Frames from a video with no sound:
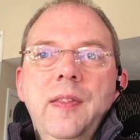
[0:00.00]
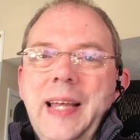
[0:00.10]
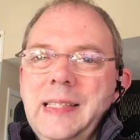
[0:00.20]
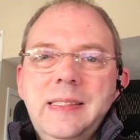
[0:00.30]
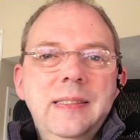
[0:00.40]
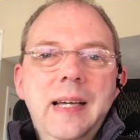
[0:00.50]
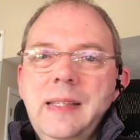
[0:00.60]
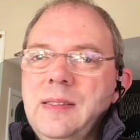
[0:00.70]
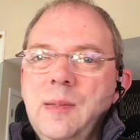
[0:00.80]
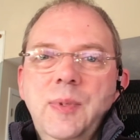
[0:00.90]
That's
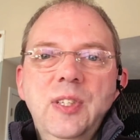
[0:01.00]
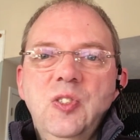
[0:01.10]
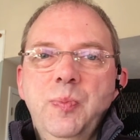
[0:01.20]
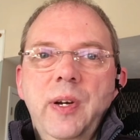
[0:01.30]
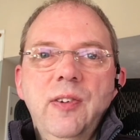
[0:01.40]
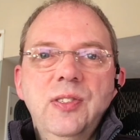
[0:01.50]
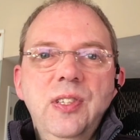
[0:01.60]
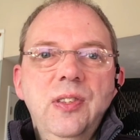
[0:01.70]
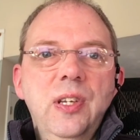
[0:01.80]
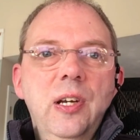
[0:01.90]
not some
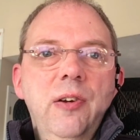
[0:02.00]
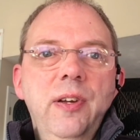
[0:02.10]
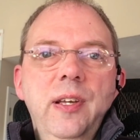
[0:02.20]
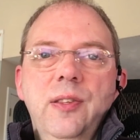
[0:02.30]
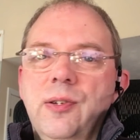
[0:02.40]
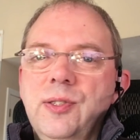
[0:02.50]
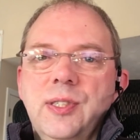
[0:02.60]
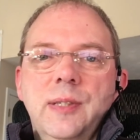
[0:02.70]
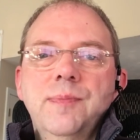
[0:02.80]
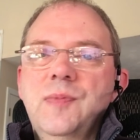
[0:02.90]
conspiracy theory. Those
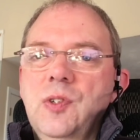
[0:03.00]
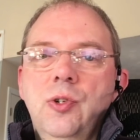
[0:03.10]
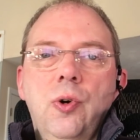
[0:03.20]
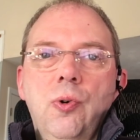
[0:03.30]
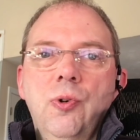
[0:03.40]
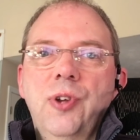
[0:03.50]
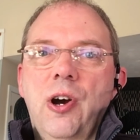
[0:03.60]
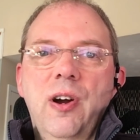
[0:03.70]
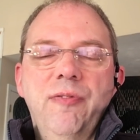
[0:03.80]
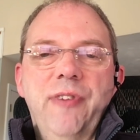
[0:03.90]
are cold,
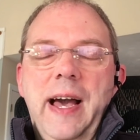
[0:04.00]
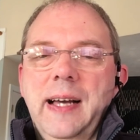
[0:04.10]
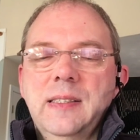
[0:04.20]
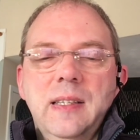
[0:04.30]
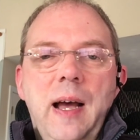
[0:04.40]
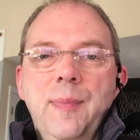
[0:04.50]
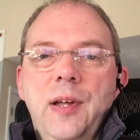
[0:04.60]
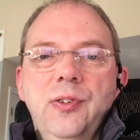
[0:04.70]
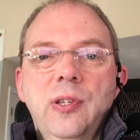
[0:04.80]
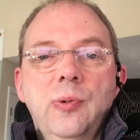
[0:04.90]
hard facts. I'm
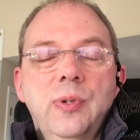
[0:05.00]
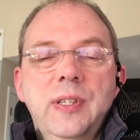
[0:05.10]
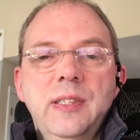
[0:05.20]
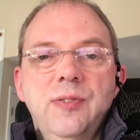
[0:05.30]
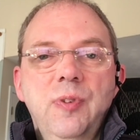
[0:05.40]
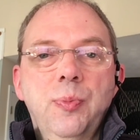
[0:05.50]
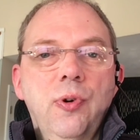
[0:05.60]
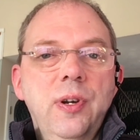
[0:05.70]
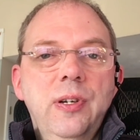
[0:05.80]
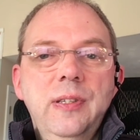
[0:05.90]
not the only one that's
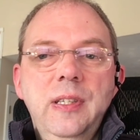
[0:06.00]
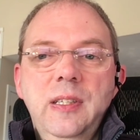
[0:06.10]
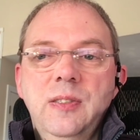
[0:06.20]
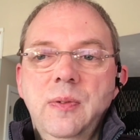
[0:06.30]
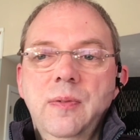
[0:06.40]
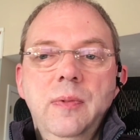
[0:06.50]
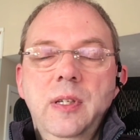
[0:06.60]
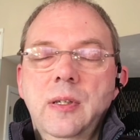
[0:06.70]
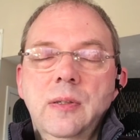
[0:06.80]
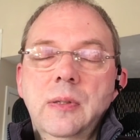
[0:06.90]
reported on these.
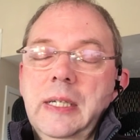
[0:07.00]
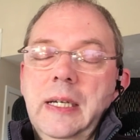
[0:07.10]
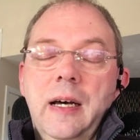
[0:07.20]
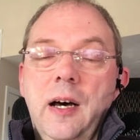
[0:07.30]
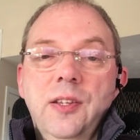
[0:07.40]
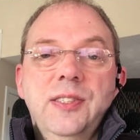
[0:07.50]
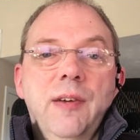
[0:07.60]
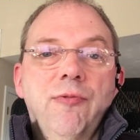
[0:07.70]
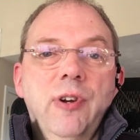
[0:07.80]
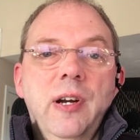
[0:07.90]
Others
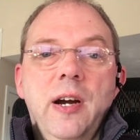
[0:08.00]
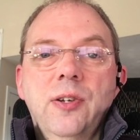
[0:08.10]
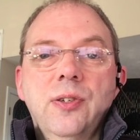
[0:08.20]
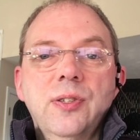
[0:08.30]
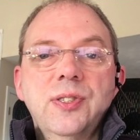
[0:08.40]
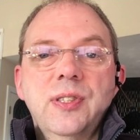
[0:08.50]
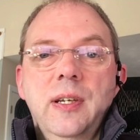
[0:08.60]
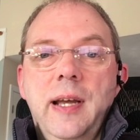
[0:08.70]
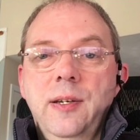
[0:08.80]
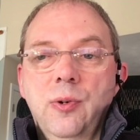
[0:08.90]
have written articles,
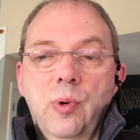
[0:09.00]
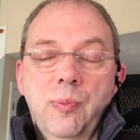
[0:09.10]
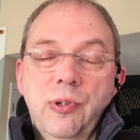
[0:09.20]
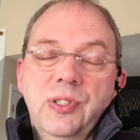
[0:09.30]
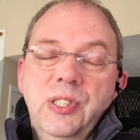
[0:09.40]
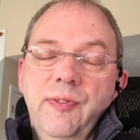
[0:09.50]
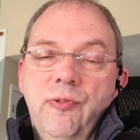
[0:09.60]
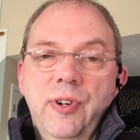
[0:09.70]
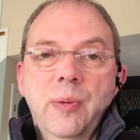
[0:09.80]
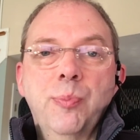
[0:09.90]
and I know one person's even
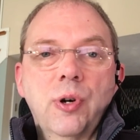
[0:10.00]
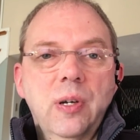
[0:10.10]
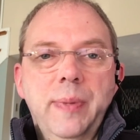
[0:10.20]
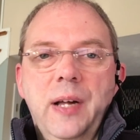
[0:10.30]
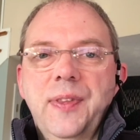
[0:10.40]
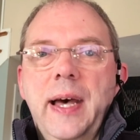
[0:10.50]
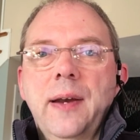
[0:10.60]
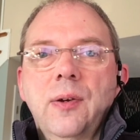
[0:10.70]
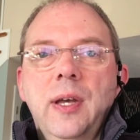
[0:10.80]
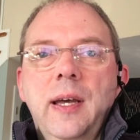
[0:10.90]
written a book about
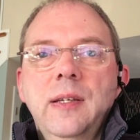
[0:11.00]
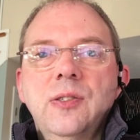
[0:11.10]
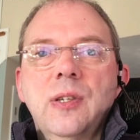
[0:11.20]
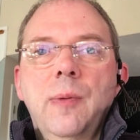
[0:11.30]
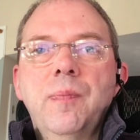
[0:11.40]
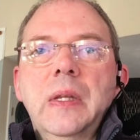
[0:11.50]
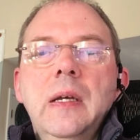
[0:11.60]
that, okay? So